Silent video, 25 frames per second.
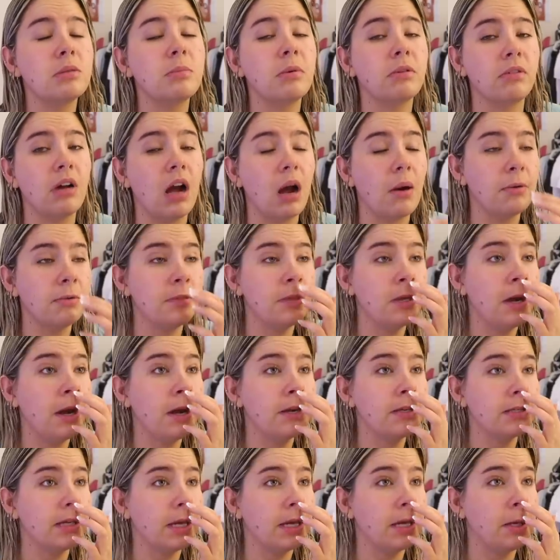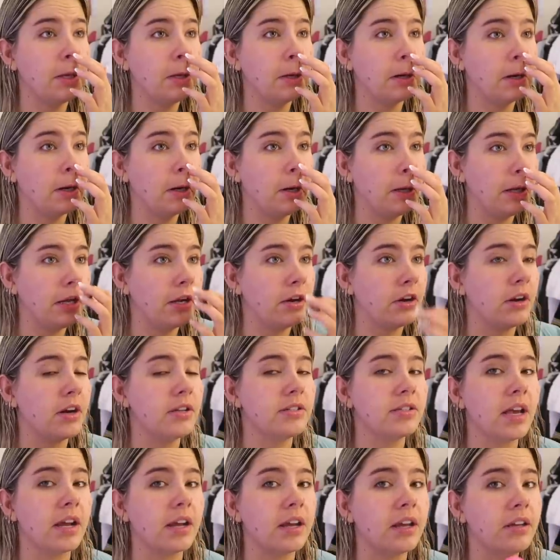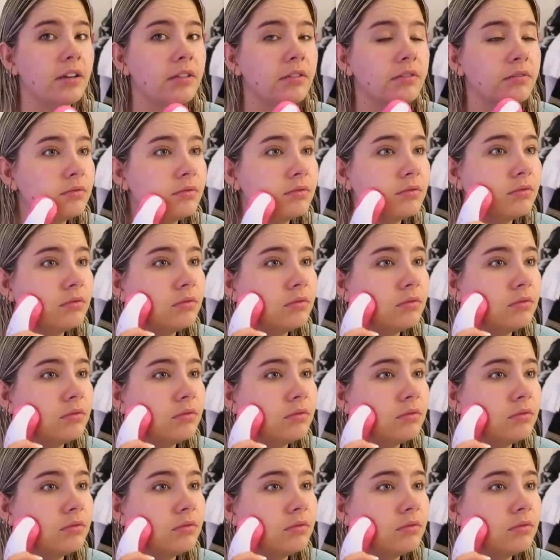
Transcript: a little bit wrong with it because like you're gonna hear in a second.